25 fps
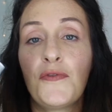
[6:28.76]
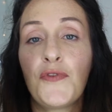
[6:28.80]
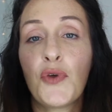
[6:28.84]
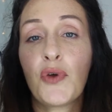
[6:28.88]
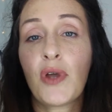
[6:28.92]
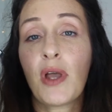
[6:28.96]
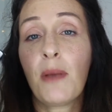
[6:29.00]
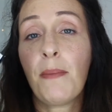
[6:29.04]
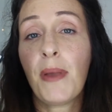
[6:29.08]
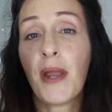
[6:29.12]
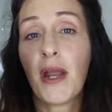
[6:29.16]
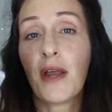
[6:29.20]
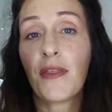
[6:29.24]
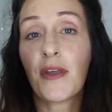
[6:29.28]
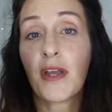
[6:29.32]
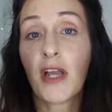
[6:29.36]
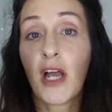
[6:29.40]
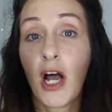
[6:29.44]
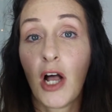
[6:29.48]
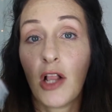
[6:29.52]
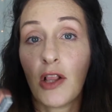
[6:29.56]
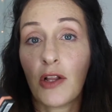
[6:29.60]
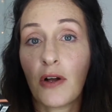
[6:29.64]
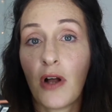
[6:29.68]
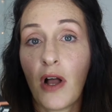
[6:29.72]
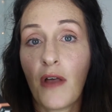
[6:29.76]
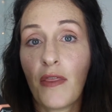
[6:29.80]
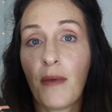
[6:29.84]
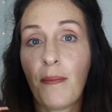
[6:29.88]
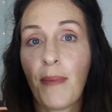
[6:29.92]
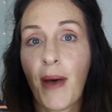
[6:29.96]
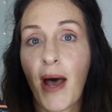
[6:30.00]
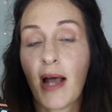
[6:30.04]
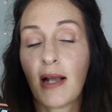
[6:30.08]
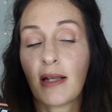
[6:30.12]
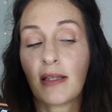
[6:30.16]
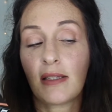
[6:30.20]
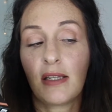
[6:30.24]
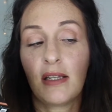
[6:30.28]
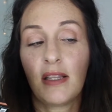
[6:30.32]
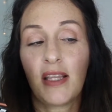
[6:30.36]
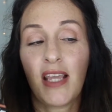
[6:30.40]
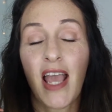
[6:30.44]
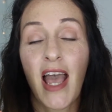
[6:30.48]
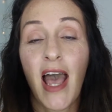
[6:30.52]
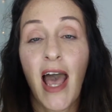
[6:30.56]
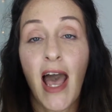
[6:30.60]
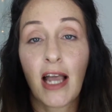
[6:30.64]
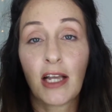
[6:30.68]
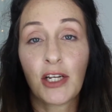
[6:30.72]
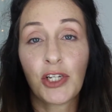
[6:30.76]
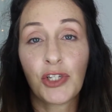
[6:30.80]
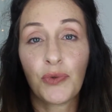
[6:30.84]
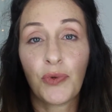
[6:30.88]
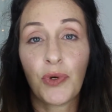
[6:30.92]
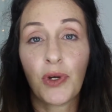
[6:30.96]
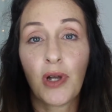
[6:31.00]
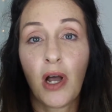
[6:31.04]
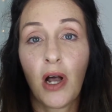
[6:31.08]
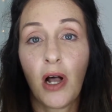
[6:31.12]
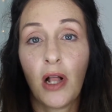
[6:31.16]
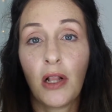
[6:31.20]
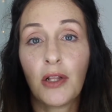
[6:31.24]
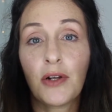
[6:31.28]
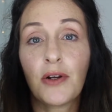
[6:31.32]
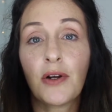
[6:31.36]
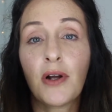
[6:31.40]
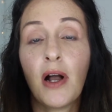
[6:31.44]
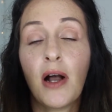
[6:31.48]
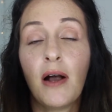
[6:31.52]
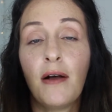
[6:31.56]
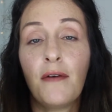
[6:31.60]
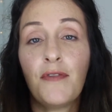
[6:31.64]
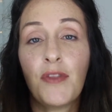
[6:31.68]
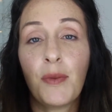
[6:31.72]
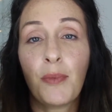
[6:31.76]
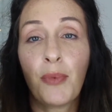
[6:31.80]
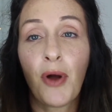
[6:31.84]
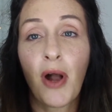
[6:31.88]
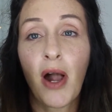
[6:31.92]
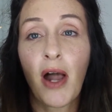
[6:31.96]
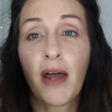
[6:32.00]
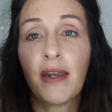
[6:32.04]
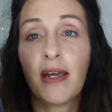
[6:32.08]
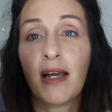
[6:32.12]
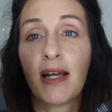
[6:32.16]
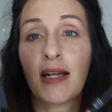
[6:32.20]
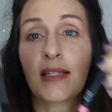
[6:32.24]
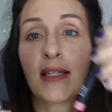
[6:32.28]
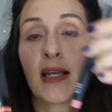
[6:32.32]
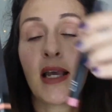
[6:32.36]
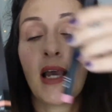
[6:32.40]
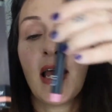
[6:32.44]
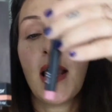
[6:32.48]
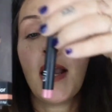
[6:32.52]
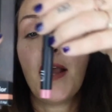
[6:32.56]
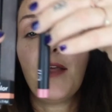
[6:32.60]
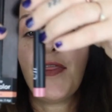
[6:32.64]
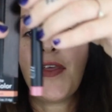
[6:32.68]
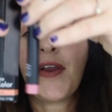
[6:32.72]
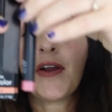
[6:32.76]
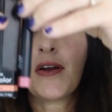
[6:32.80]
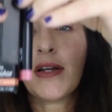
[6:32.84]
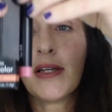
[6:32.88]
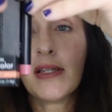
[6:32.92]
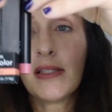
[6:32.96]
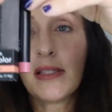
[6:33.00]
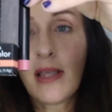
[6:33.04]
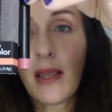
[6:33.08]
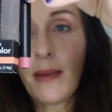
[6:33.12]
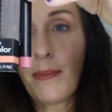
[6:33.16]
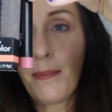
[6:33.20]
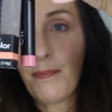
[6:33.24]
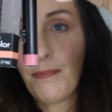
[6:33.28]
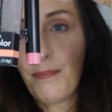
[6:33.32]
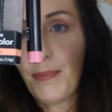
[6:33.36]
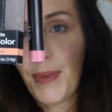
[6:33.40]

if you compare the color on the box to the actual color of the product, there is a